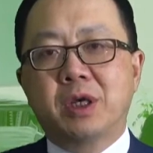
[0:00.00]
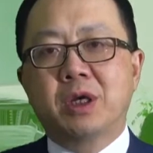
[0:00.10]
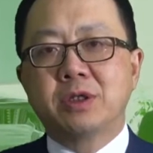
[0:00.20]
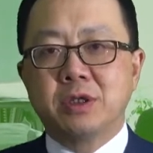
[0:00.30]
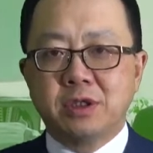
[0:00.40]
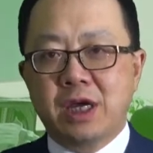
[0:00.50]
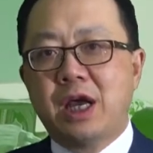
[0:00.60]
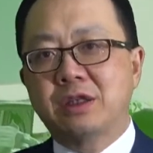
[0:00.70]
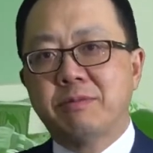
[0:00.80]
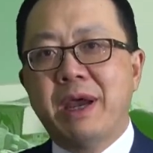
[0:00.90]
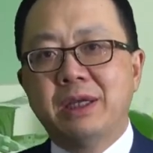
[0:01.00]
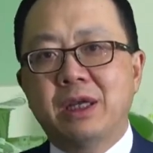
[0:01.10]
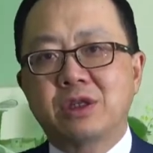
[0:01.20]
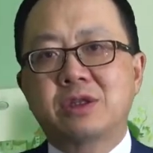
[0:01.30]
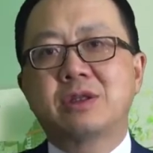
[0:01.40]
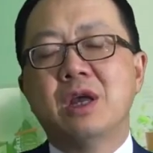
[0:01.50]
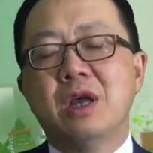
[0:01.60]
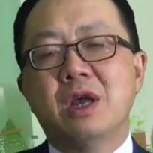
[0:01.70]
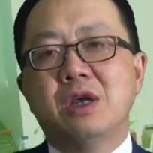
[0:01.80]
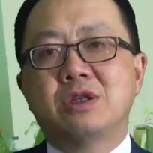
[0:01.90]
because it's cosmetics.
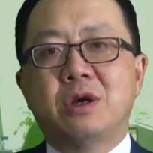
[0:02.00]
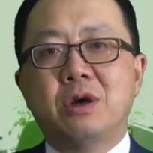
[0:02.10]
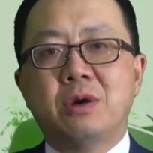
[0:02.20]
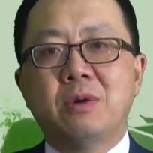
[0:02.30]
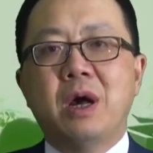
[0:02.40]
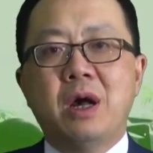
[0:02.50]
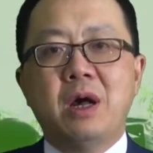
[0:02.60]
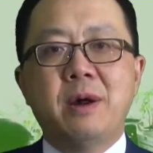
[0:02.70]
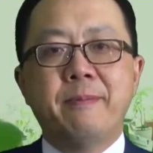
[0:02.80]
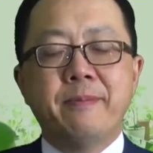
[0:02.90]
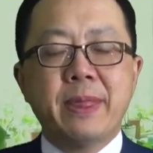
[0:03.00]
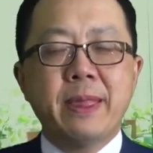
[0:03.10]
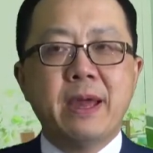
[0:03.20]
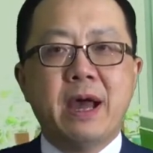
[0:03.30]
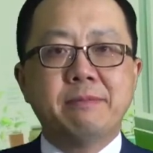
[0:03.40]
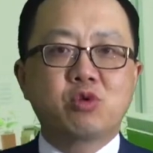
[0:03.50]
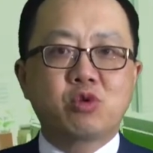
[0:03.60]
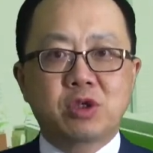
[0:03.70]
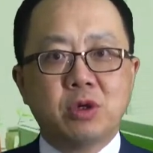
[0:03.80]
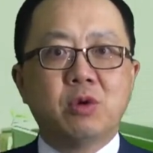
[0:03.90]
So I'm
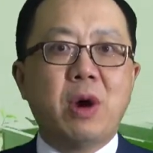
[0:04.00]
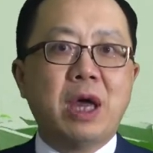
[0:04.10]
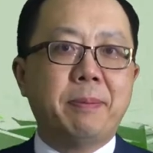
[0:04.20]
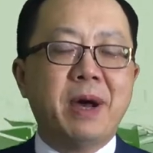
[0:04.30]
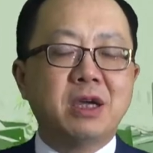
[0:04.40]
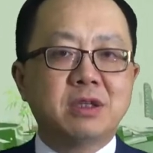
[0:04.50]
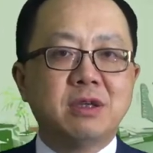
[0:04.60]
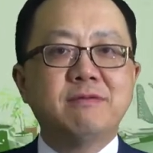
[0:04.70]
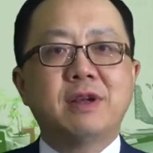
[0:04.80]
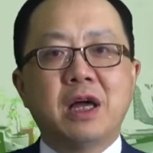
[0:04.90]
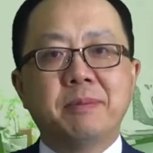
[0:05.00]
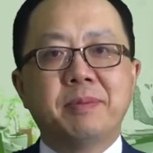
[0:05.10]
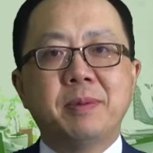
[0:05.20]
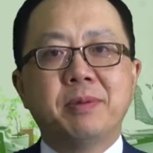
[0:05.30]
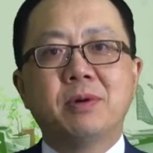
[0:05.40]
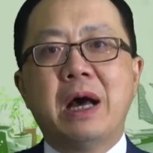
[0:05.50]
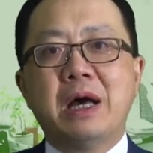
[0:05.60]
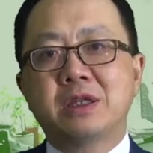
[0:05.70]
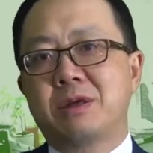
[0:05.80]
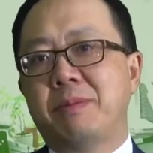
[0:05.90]
still quite positive. A lot of people
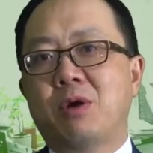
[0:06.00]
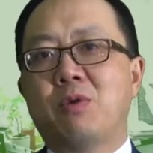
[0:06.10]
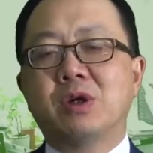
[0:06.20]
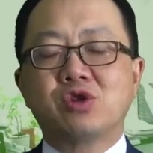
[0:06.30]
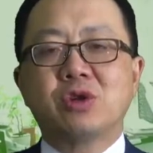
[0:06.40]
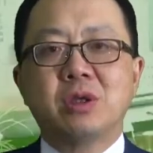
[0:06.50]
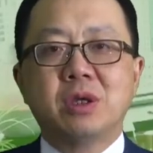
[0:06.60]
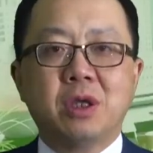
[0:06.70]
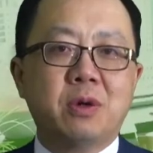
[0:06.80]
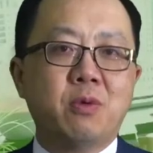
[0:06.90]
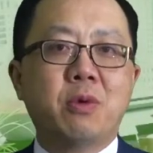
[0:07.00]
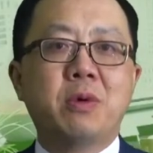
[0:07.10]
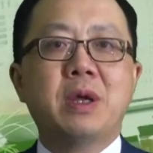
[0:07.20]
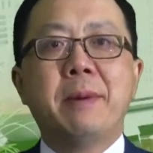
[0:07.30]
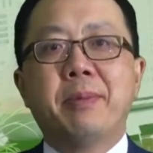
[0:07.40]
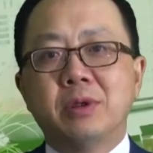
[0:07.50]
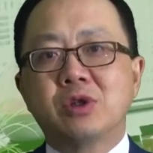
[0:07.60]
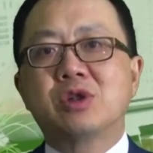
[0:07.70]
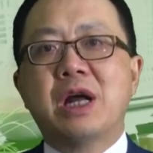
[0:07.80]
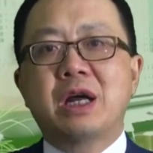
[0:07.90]
ask me question, Warren, I bought a
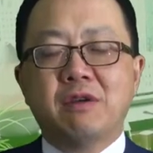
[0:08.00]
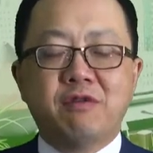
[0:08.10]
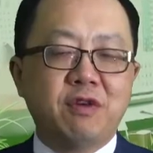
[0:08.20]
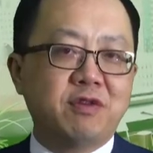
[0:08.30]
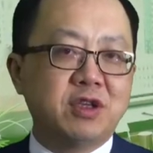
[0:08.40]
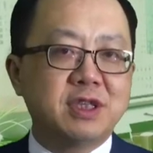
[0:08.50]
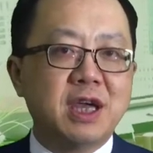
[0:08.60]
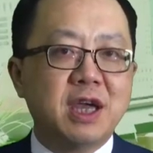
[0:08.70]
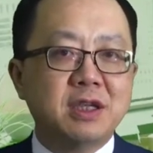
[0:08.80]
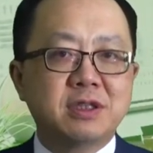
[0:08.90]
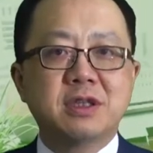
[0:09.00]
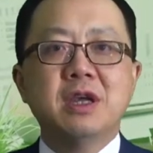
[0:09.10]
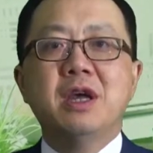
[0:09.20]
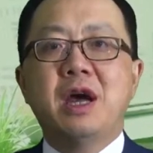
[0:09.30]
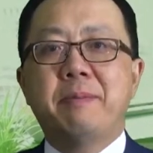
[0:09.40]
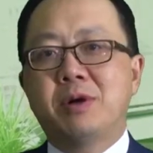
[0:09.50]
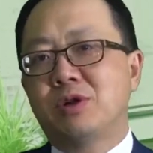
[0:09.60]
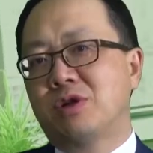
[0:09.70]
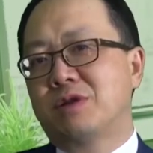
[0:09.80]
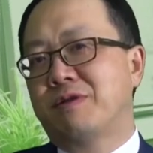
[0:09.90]
stock at 50 cents. I
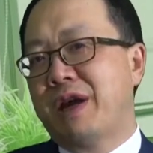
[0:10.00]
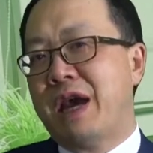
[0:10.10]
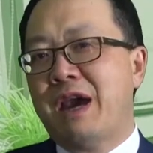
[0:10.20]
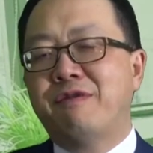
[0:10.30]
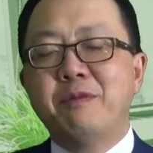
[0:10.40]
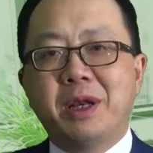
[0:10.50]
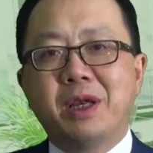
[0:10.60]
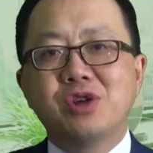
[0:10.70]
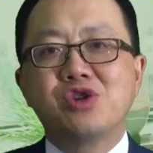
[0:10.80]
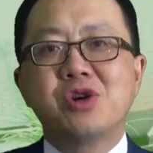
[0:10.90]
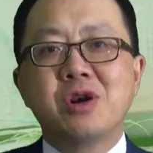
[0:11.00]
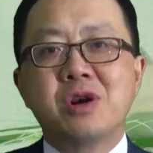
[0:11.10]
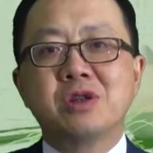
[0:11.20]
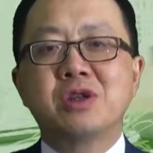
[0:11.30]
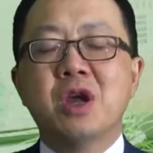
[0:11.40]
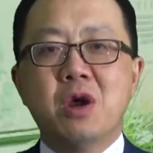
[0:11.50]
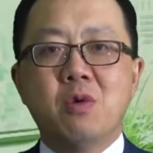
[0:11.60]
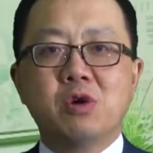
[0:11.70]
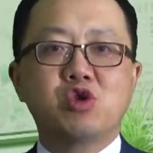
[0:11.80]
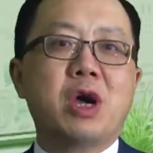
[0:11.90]
purchased 500,000 shares.
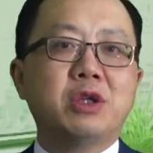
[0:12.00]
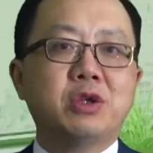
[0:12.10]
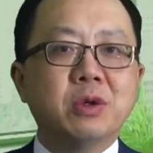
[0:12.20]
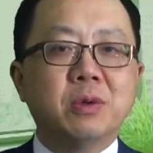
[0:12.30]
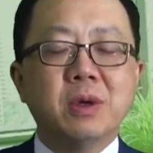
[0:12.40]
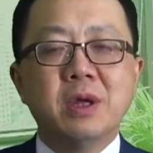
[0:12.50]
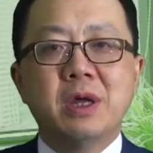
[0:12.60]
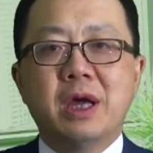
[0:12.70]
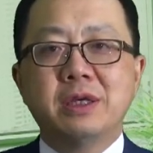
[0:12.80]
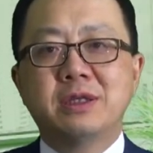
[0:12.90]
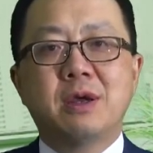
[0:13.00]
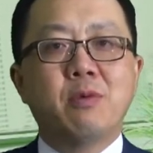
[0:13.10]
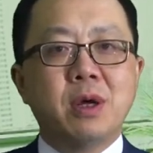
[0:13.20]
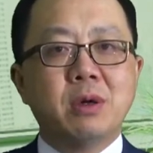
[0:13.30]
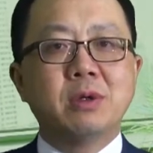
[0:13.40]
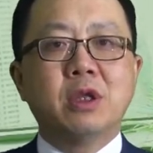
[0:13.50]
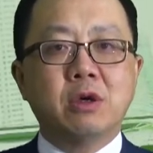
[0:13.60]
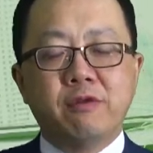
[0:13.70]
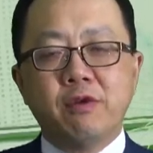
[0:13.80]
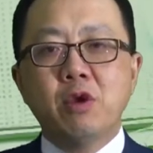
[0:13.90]
What should I do? I said, well,
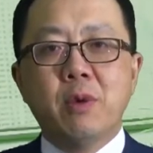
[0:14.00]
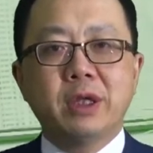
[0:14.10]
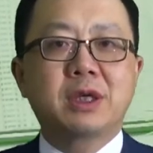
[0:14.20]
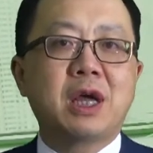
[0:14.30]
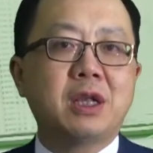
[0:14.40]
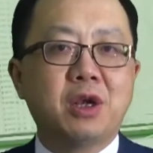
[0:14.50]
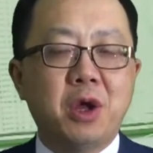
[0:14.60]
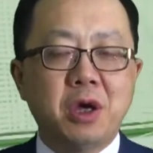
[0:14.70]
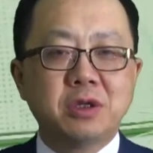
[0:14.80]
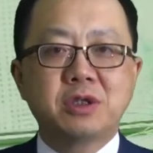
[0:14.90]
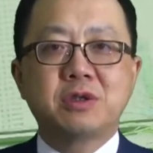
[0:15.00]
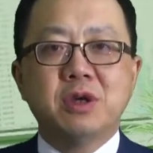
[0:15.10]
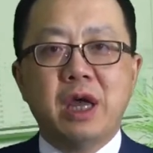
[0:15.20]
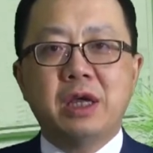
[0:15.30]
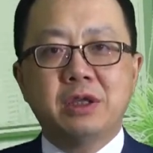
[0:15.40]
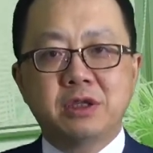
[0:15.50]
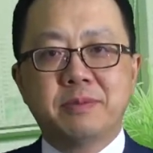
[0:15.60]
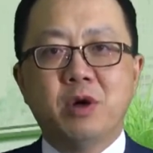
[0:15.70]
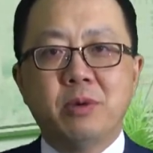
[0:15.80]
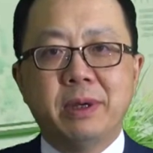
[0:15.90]
if you don't want to cut loss at this
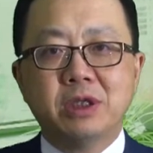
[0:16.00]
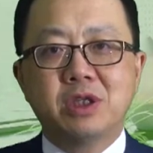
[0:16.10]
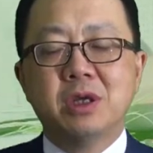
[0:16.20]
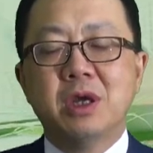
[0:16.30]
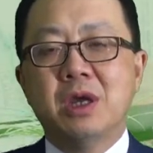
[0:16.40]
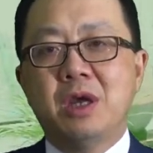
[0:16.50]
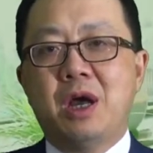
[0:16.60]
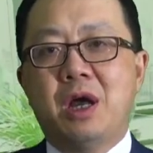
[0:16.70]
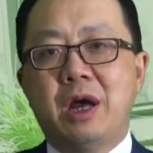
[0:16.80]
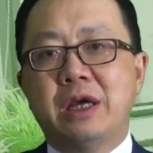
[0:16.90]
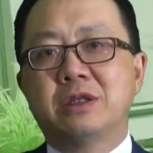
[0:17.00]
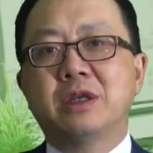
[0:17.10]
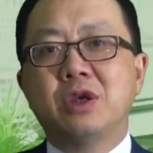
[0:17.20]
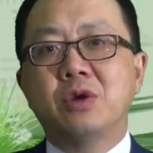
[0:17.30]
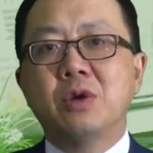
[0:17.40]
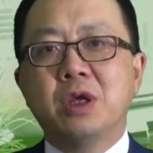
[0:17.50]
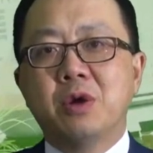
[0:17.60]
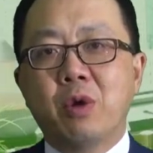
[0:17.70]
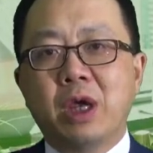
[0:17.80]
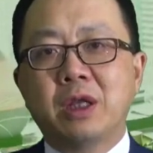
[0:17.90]
moment, I think you need to
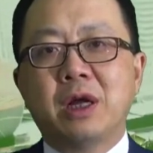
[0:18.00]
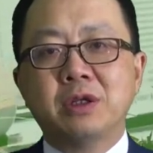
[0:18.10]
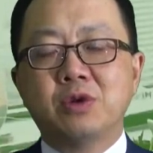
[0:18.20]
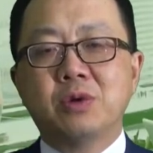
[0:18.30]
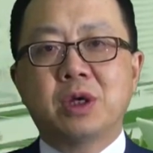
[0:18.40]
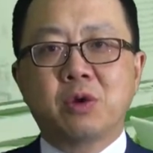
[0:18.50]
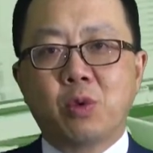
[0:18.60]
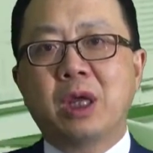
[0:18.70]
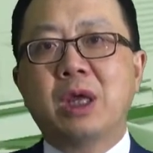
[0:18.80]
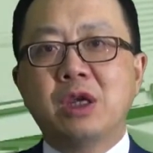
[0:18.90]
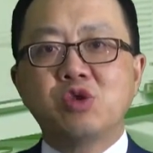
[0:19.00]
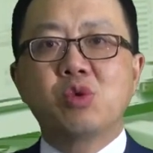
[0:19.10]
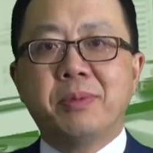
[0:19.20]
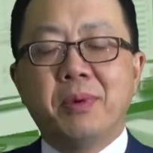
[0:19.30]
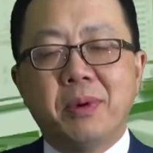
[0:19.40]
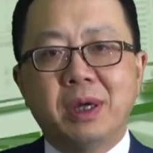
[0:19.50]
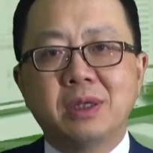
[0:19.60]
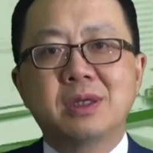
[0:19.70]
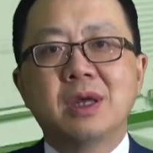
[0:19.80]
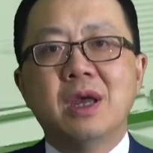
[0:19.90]
wait until the great entry
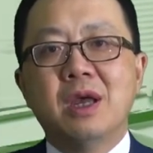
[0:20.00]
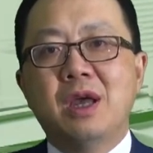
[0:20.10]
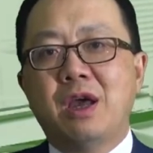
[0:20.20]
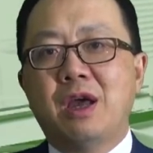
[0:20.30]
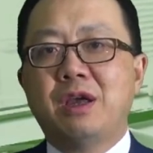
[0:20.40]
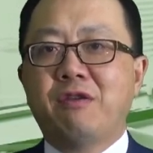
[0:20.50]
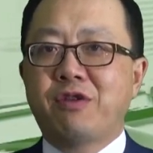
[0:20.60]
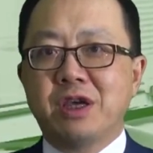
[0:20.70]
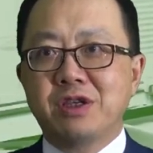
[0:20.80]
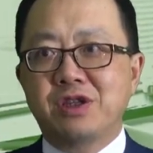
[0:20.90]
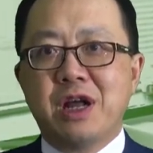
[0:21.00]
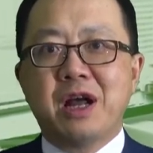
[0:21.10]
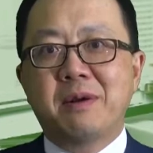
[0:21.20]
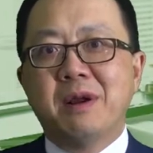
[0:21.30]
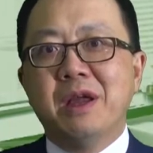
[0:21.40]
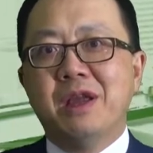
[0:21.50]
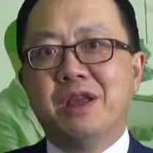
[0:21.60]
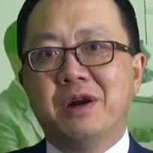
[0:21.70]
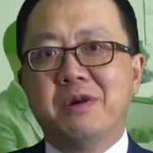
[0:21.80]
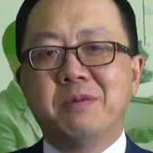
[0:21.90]
point. If the stock,
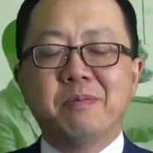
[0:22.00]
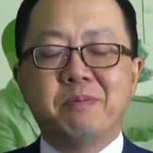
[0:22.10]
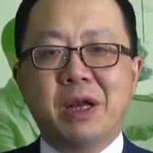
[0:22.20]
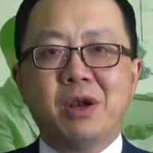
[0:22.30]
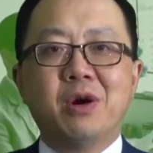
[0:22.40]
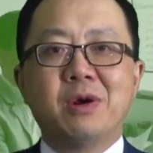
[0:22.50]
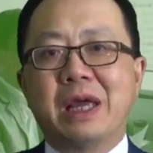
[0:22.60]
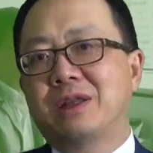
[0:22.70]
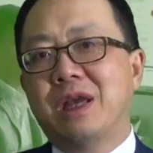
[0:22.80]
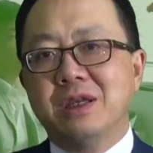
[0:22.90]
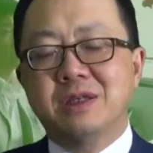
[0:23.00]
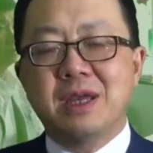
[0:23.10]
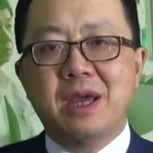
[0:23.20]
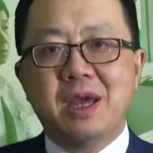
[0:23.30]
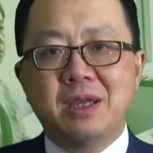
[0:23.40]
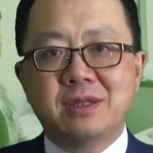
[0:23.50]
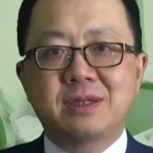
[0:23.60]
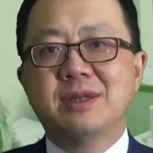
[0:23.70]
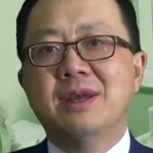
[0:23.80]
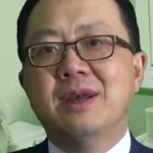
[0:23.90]
below like 10
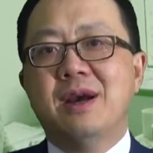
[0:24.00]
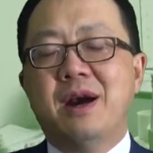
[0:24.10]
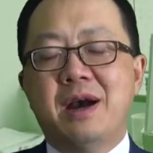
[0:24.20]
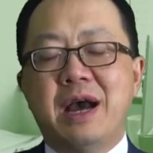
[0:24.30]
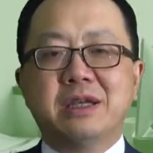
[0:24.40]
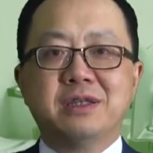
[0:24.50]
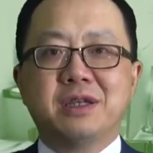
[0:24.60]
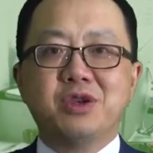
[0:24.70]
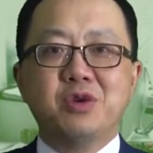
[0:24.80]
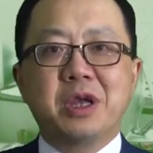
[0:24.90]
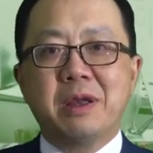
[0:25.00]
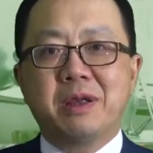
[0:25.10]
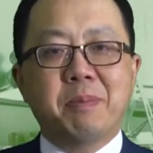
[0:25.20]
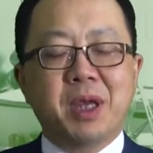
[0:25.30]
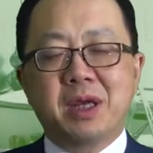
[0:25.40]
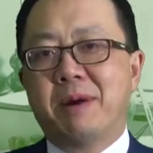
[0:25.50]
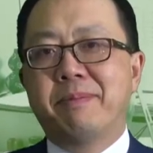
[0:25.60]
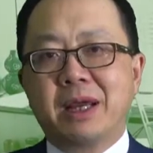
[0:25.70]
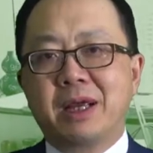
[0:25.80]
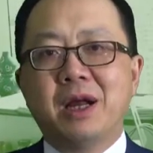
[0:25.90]
cents, I think you can pick up
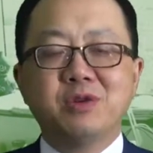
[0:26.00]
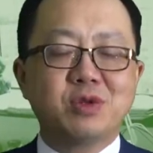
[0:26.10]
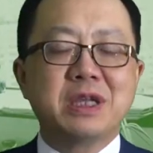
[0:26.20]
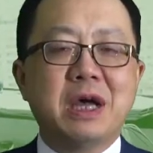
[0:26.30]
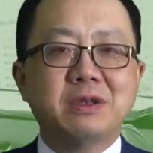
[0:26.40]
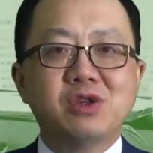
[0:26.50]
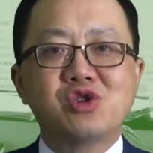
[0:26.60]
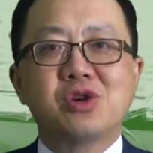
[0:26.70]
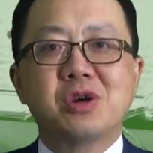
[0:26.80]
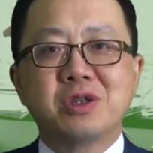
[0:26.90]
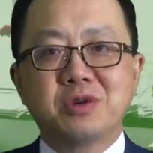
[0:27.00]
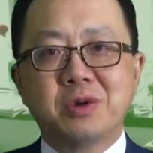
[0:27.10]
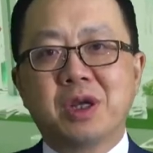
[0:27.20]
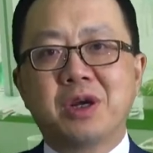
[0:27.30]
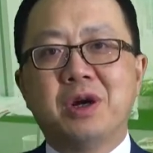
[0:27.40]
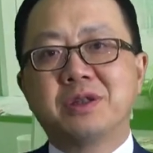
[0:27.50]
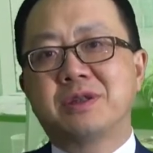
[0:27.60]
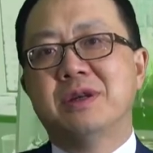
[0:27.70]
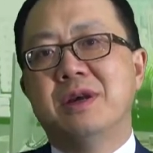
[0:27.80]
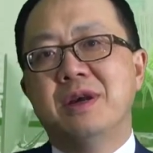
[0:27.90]
like 100,000 shares, only costs